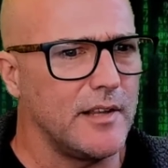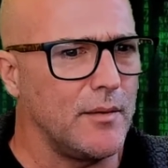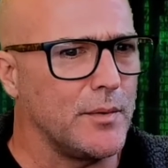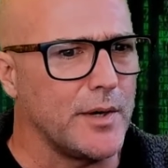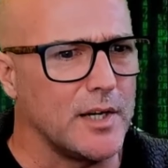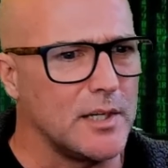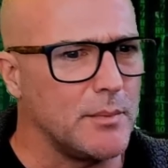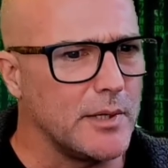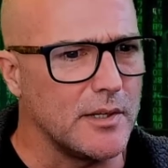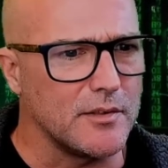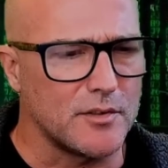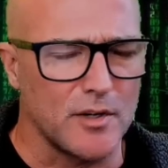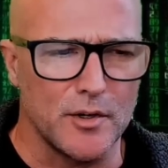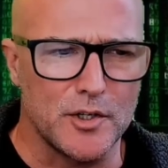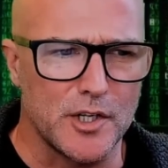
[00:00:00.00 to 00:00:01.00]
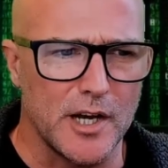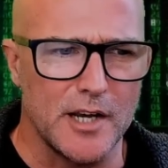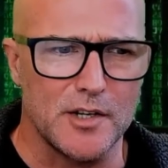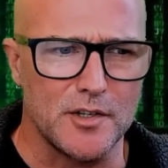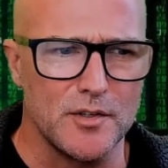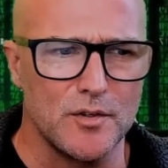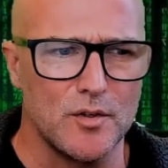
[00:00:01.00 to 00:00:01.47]
that would only be
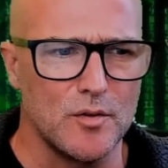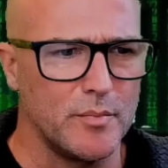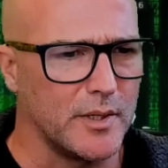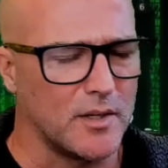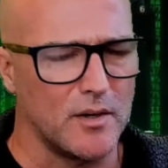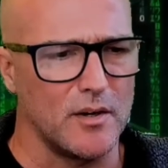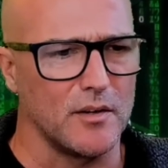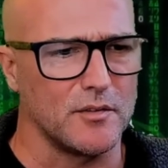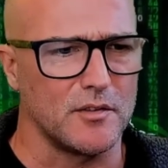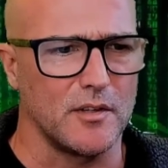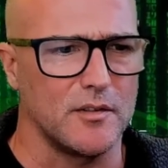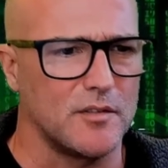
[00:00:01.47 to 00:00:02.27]
associational because